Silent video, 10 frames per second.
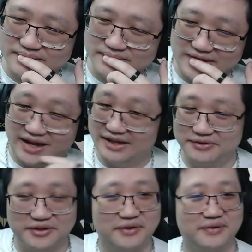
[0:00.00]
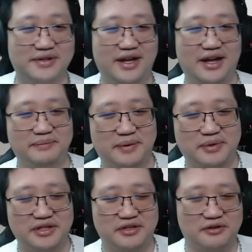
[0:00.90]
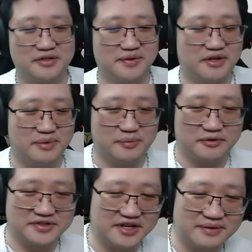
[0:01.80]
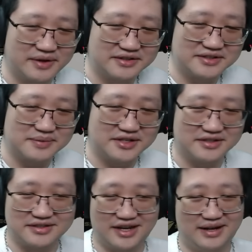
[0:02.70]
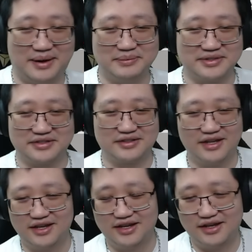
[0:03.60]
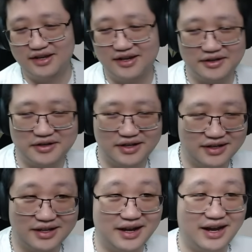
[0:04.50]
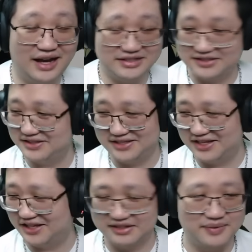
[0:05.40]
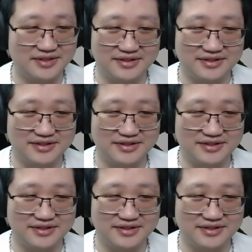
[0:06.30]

yeah, I don't know. I'm I'm kind of curious what other people are saying about this because I, I'm just I just did not expect